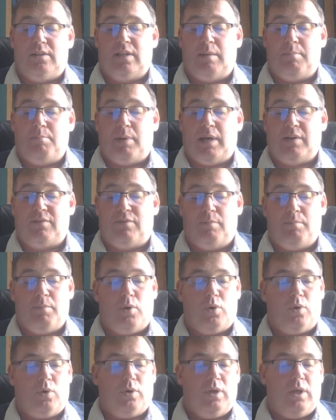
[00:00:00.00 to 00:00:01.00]
sent back for
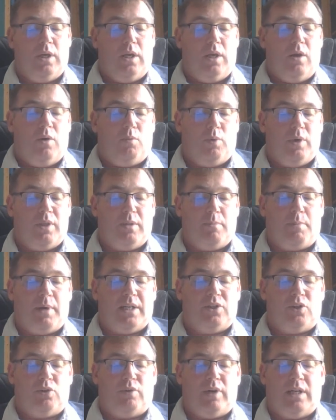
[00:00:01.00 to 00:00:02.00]
more when the badger